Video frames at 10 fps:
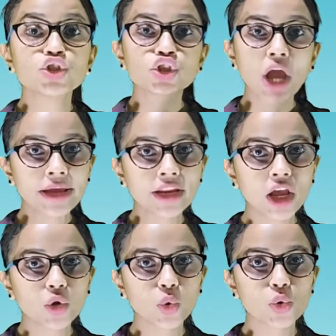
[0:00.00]
China
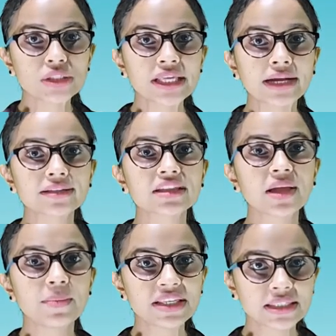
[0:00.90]
rose that is
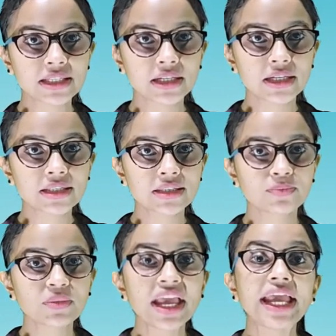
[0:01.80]
hibiscus,
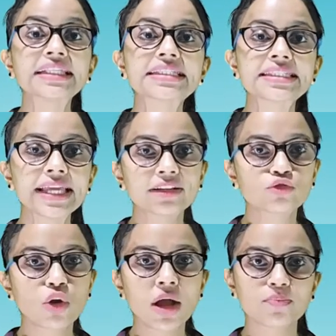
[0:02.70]

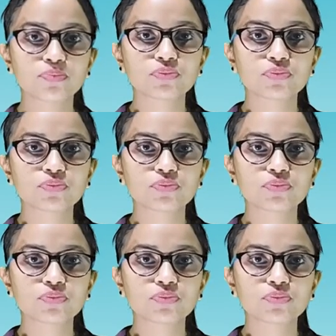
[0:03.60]
etc.